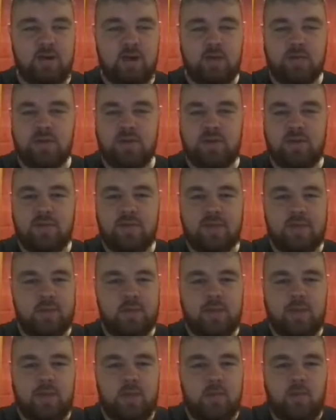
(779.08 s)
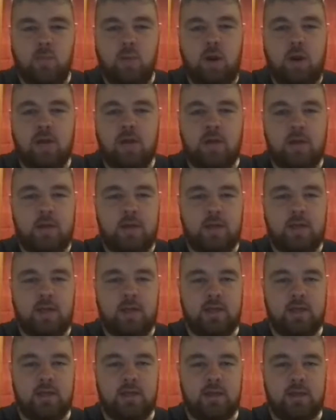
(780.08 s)
I would start Van der Beek. Why not? He had
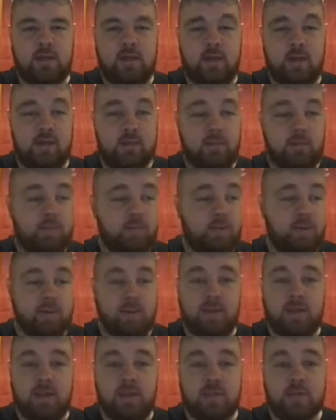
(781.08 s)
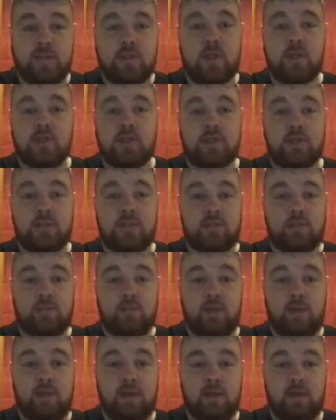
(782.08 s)
I thought he played well against Besiktas, to be
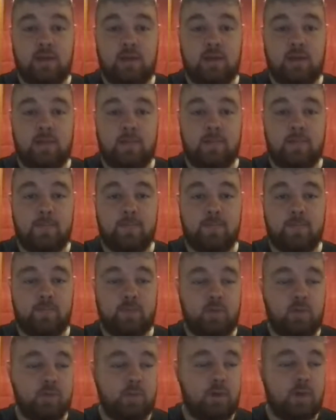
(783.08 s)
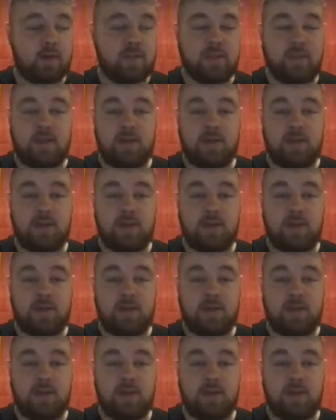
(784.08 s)
fair. He had good passing